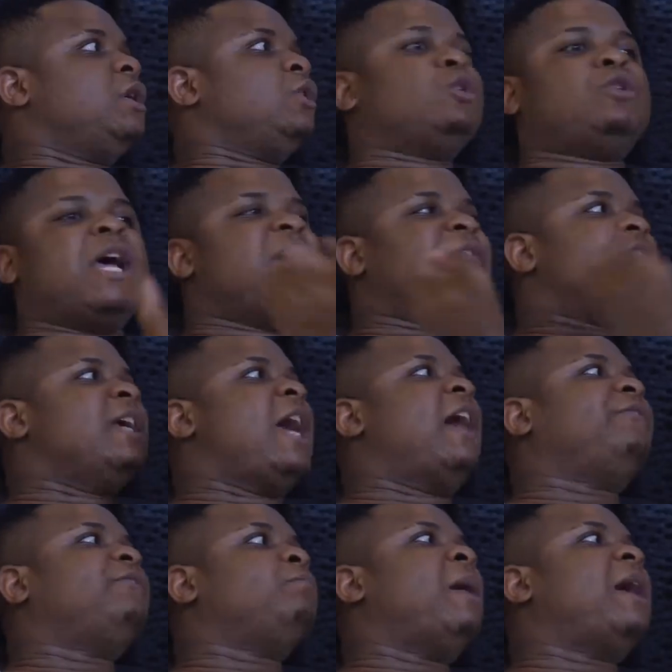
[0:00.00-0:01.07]
You don't even
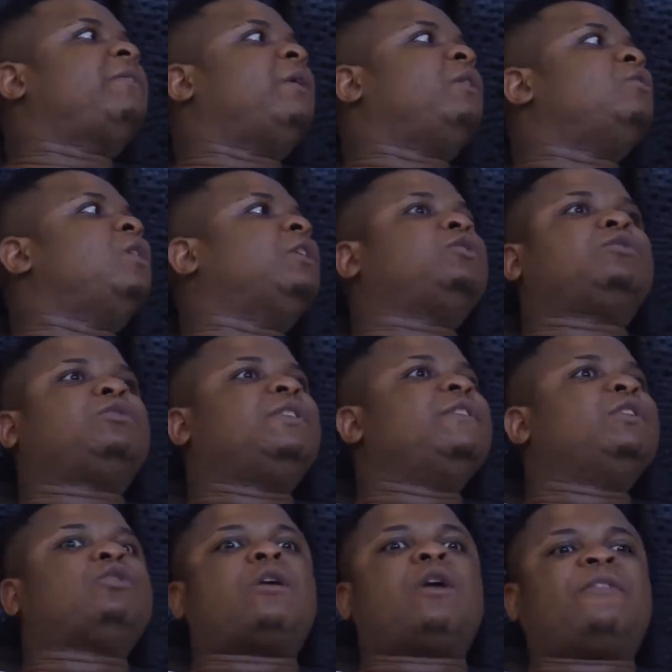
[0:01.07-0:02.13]
have, my God, not to
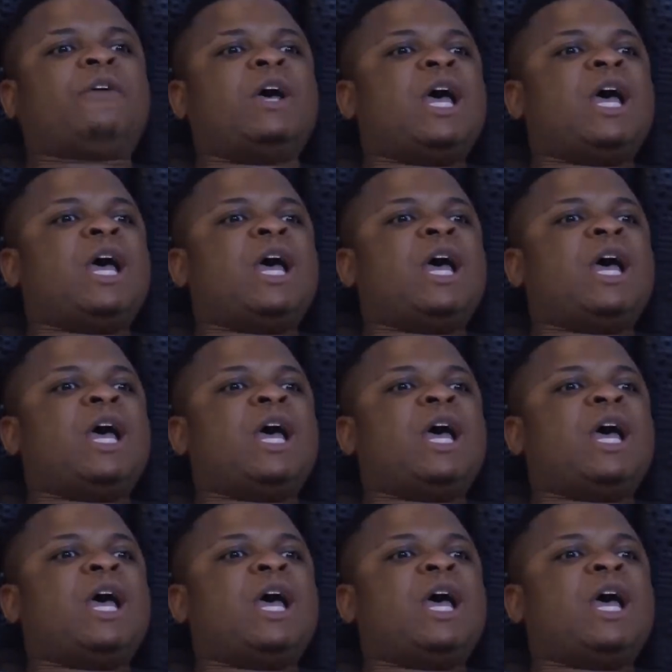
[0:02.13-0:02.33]
even talk of